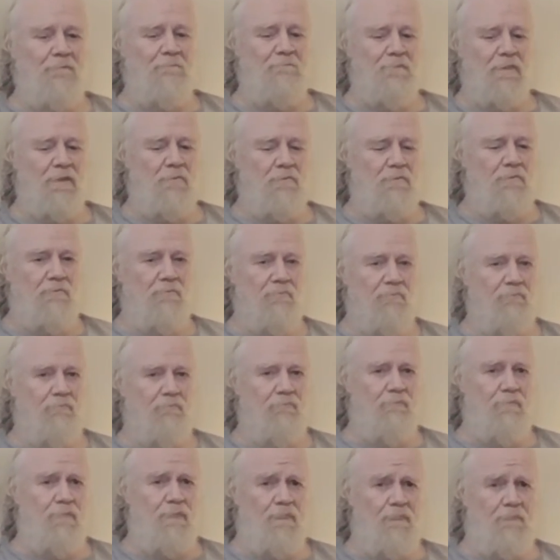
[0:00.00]

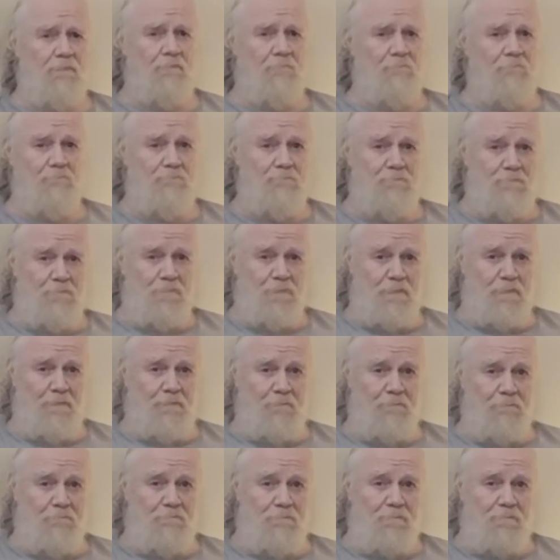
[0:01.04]
Did he hang out in the coffee shop?